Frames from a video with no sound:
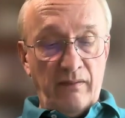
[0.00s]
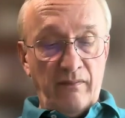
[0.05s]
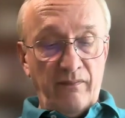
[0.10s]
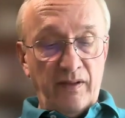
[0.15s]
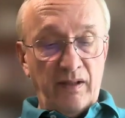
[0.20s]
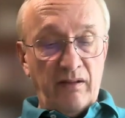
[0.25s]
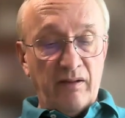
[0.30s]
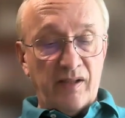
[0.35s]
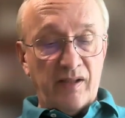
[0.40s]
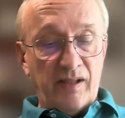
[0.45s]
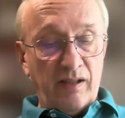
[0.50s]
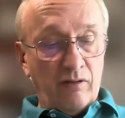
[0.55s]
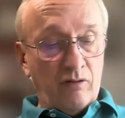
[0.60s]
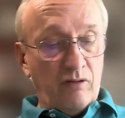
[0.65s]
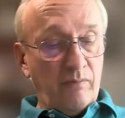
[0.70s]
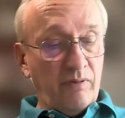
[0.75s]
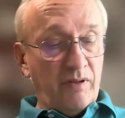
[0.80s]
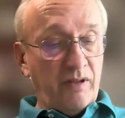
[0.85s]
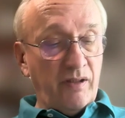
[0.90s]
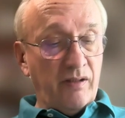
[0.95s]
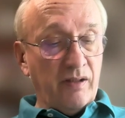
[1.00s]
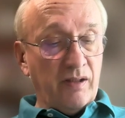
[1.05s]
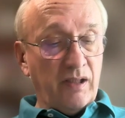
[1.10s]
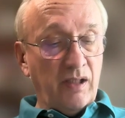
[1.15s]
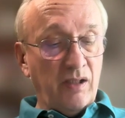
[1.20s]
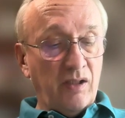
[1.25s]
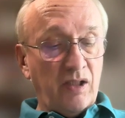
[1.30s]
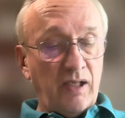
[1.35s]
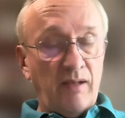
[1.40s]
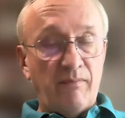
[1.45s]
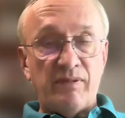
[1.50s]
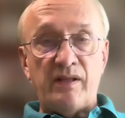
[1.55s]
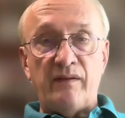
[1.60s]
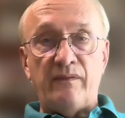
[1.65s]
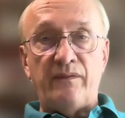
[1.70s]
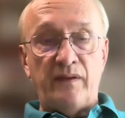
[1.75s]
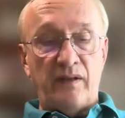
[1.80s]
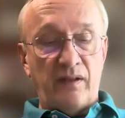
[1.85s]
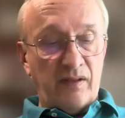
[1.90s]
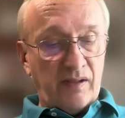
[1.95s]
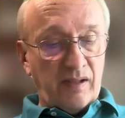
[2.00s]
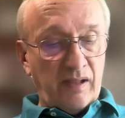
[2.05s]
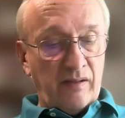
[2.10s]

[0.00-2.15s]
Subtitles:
variously attributed to King James I